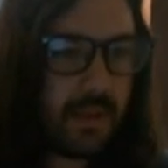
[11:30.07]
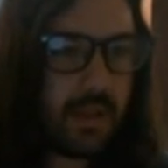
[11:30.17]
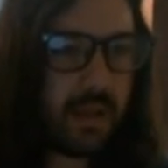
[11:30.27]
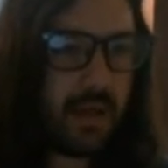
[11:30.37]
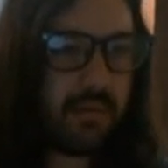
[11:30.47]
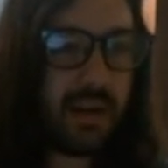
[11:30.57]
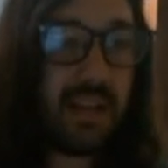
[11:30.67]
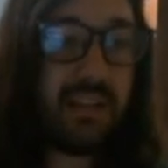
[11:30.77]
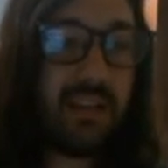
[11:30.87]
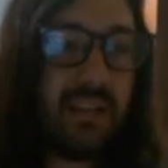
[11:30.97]
What I
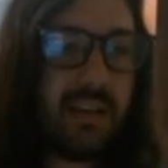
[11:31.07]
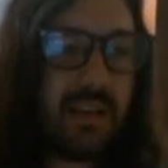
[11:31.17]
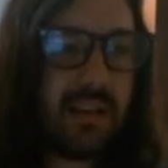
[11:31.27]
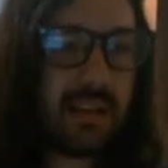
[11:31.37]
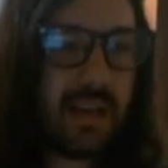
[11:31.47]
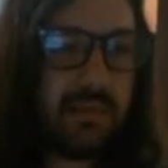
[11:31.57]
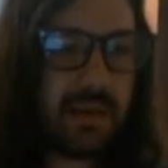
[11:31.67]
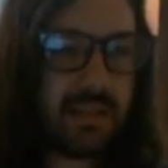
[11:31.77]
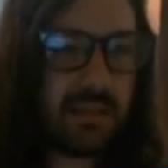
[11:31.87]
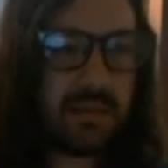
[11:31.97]
did in that case,
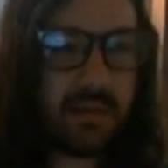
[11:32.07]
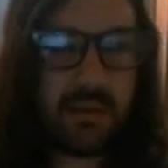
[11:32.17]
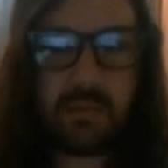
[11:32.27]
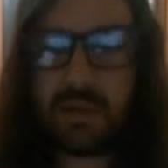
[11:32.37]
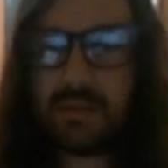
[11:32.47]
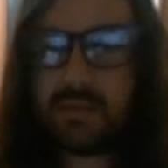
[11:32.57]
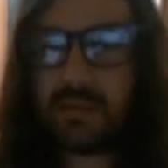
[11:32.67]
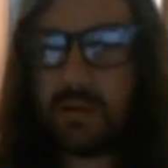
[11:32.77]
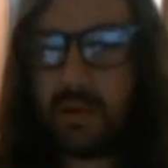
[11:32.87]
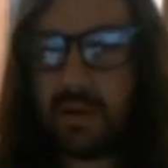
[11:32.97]
because it was
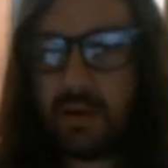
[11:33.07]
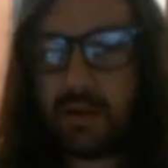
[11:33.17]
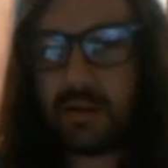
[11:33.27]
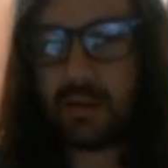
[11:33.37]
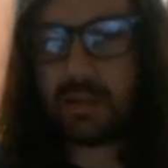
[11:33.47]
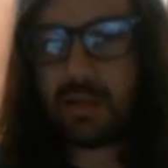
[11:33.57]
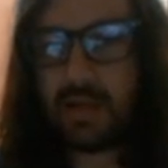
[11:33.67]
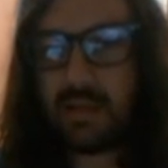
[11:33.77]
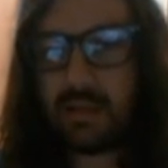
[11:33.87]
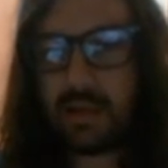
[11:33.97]
showing it like
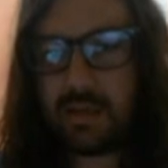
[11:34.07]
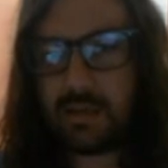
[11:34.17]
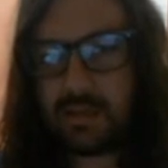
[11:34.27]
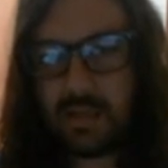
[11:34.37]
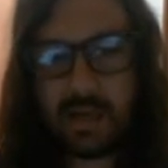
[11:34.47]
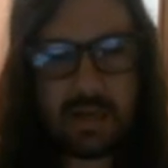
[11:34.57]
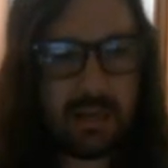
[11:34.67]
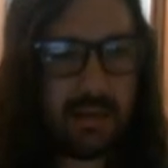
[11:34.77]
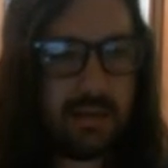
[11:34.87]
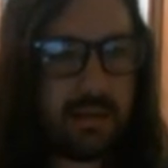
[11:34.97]
that, I just
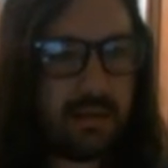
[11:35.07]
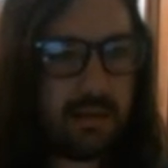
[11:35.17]
added